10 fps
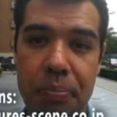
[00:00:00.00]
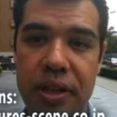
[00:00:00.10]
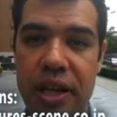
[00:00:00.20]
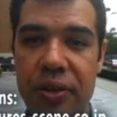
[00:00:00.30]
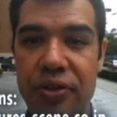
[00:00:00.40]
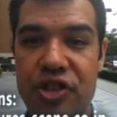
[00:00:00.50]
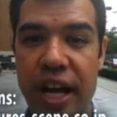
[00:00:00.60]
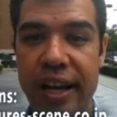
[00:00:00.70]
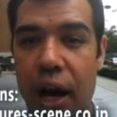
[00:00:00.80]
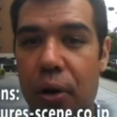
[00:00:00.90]
please
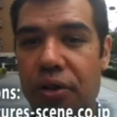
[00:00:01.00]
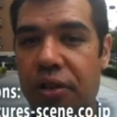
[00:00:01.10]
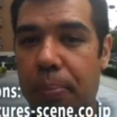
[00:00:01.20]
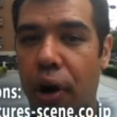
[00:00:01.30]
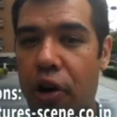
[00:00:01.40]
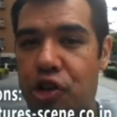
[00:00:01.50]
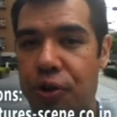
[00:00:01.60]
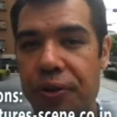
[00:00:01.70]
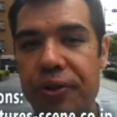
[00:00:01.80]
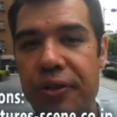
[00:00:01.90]
check out
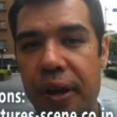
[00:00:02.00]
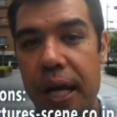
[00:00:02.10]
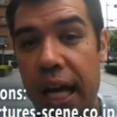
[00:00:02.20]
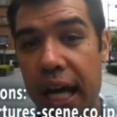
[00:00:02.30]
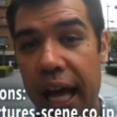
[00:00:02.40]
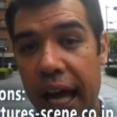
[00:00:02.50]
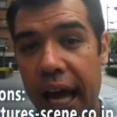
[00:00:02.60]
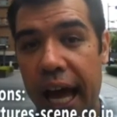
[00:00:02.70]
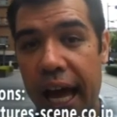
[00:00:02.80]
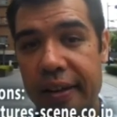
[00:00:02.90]
Departures
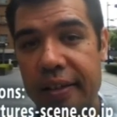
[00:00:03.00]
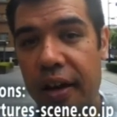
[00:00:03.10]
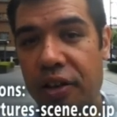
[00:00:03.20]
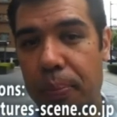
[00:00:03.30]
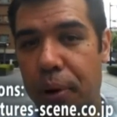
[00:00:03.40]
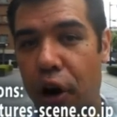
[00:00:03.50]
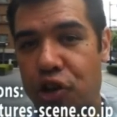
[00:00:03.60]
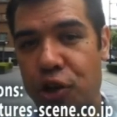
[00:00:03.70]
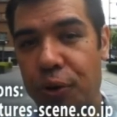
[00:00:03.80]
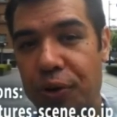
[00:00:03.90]
at
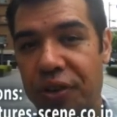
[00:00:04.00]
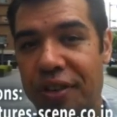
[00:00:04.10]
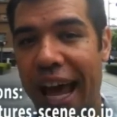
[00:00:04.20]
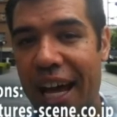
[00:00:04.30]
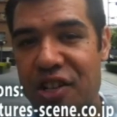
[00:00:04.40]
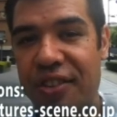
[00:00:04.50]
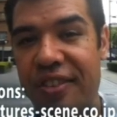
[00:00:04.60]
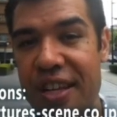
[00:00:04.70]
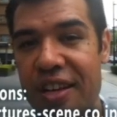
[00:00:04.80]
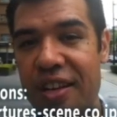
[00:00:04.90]

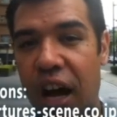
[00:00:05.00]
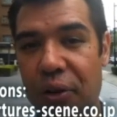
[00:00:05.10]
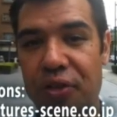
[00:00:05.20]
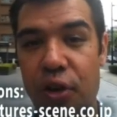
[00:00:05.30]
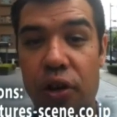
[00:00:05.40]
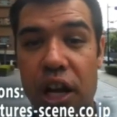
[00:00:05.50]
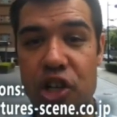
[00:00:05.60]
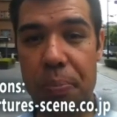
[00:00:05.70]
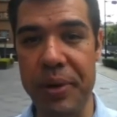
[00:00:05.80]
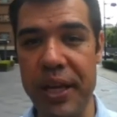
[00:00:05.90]

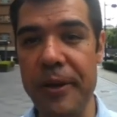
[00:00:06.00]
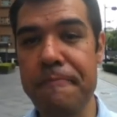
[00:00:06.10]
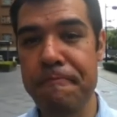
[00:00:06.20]
departures-scene.co.jp,